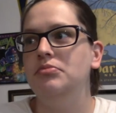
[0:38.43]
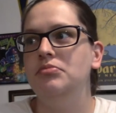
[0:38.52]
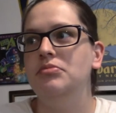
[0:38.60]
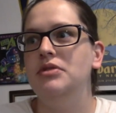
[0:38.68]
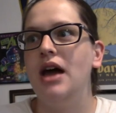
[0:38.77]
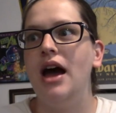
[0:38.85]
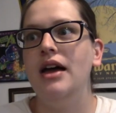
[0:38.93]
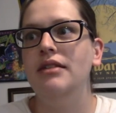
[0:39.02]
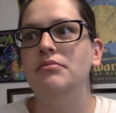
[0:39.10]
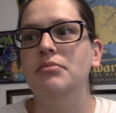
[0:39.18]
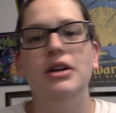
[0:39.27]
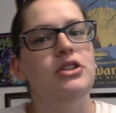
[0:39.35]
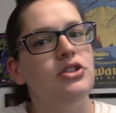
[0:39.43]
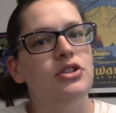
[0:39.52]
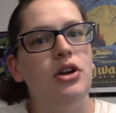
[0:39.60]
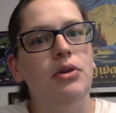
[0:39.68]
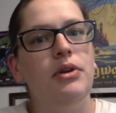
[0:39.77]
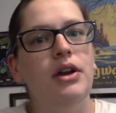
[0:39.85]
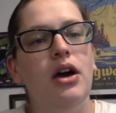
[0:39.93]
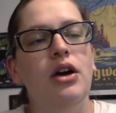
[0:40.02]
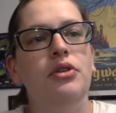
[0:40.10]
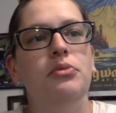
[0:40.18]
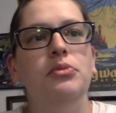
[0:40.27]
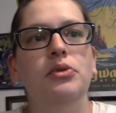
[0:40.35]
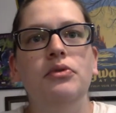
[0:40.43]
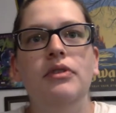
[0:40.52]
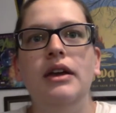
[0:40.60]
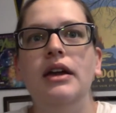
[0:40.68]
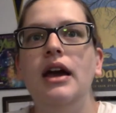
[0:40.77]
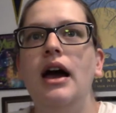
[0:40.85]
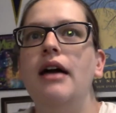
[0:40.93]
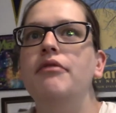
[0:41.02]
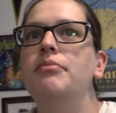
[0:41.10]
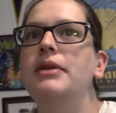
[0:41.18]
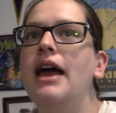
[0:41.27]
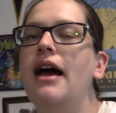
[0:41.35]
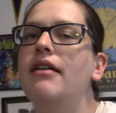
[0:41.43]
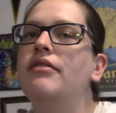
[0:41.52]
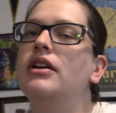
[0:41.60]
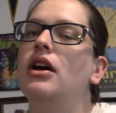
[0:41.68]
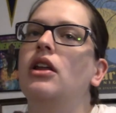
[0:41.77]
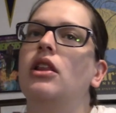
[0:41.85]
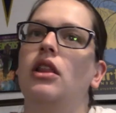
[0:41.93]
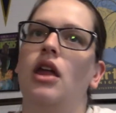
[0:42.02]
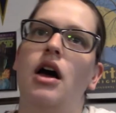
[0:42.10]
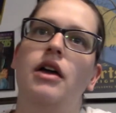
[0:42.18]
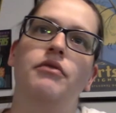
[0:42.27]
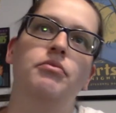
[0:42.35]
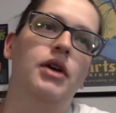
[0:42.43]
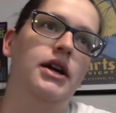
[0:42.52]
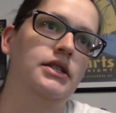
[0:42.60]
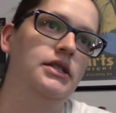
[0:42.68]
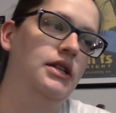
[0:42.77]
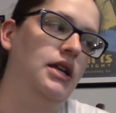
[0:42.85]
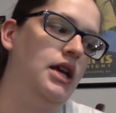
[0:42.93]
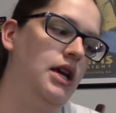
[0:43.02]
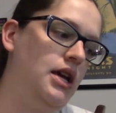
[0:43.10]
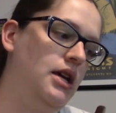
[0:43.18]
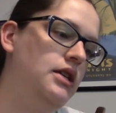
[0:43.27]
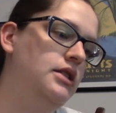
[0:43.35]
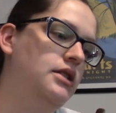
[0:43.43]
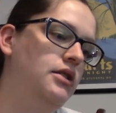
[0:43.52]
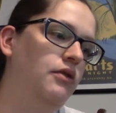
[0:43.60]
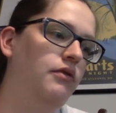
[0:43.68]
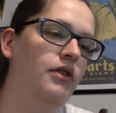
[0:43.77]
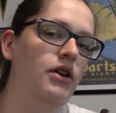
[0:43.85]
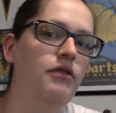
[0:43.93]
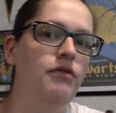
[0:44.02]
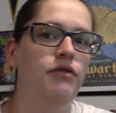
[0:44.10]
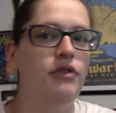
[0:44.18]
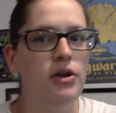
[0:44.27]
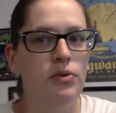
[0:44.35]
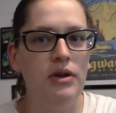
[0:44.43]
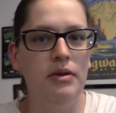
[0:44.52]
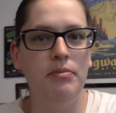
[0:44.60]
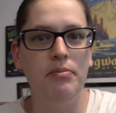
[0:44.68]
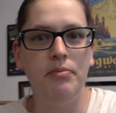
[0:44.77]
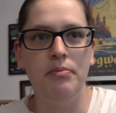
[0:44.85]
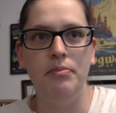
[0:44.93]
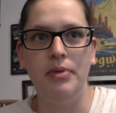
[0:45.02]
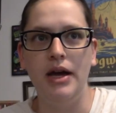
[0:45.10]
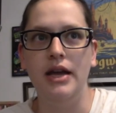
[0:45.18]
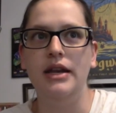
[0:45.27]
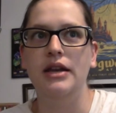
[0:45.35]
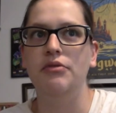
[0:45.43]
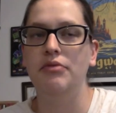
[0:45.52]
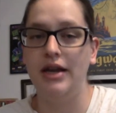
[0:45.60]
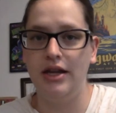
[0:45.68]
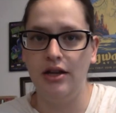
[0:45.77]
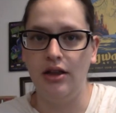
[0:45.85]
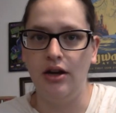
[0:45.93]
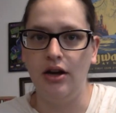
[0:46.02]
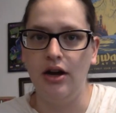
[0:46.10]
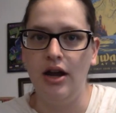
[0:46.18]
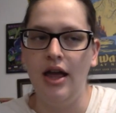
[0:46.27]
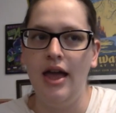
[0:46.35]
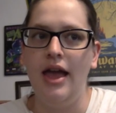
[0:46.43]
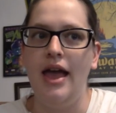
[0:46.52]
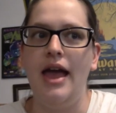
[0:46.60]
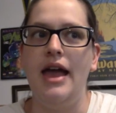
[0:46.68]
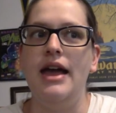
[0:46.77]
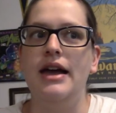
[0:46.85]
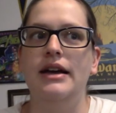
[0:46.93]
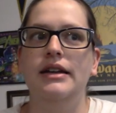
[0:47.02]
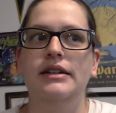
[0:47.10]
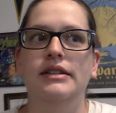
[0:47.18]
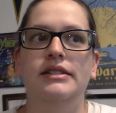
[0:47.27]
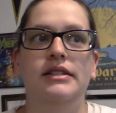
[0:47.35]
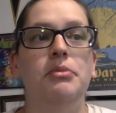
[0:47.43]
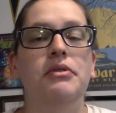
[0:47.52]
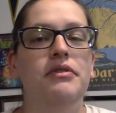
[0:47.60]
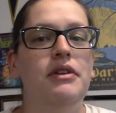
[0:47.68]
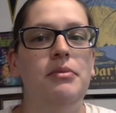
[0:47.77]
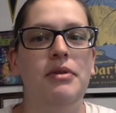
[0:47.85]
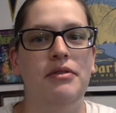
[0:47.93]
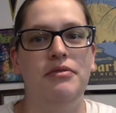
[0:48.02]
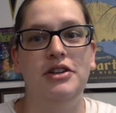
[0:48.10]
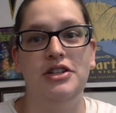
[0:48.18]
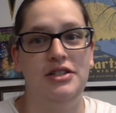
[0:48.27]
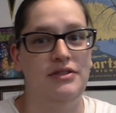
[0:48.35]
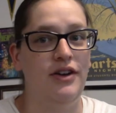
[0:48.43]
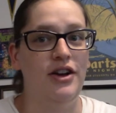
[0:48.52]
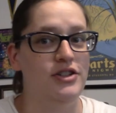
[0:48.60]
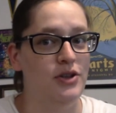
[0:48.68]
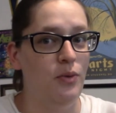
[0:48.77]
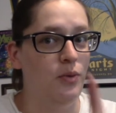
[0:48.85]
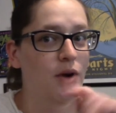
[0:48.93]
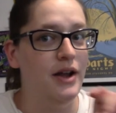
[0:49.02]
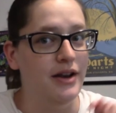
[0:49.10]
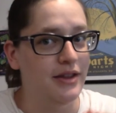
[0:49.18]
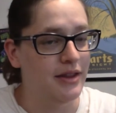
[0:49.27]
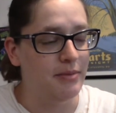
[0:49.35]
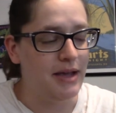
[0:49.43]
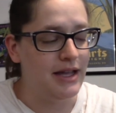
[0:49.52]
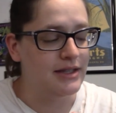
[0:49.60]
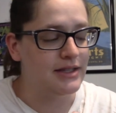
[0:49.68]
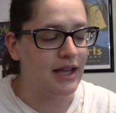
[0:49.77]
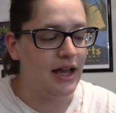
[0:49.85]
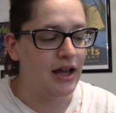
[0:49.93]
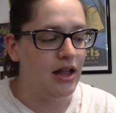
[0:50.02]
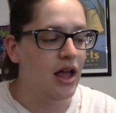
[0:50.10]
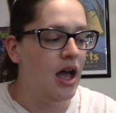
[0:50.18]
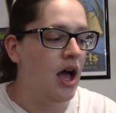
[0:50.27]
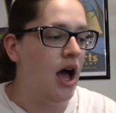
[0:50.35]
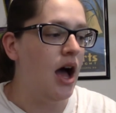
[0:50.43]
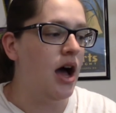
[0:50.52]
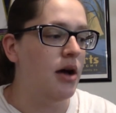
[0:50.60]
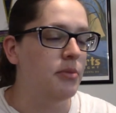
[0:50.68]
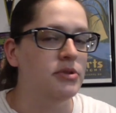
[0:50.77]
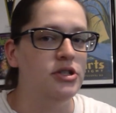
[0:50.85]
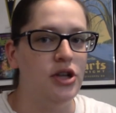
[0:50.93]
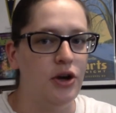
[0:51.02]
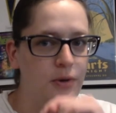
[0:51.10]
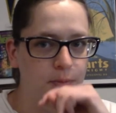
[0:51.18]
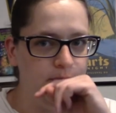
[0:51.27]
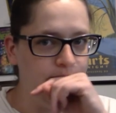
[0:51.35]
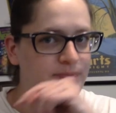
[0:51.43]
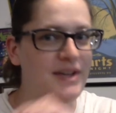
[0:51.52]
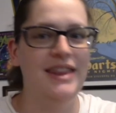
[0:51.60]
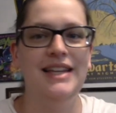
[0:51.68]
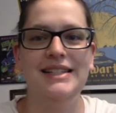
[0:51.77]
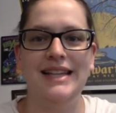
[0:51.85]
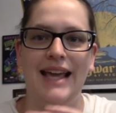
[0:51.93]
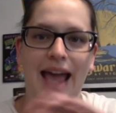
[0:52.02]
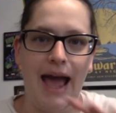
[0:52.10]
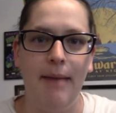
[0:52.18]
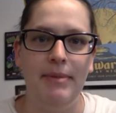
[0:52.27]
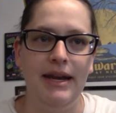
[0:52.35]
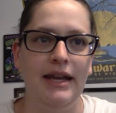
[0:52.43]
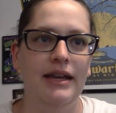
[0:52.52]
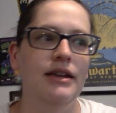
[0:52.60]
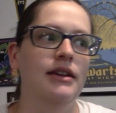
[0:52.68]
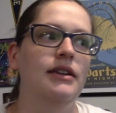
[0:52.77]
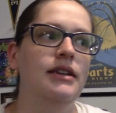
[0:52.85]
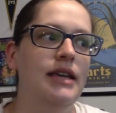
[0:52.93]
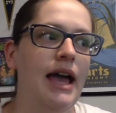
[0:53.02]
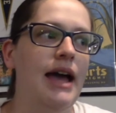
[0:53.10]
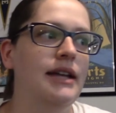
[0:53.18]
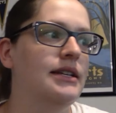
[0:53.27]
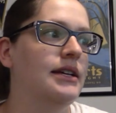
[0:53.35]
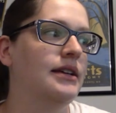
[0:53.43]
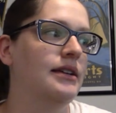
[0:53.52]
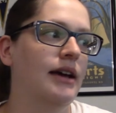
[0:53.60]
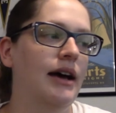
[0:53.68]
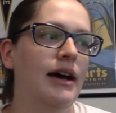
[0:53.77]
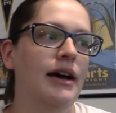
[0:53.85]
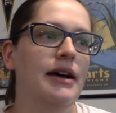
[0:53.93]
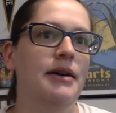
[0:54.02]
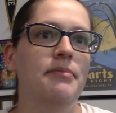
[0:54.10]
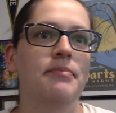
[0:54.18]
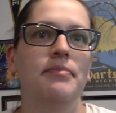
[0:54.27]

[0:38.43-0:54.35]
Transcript: not much going on or moving. I've been having a lot of Braxton Hicks. They're very frequent but irregular, and some of them have reached as far as a one on the pain scale. Um, so nothing's like happening yet. Um,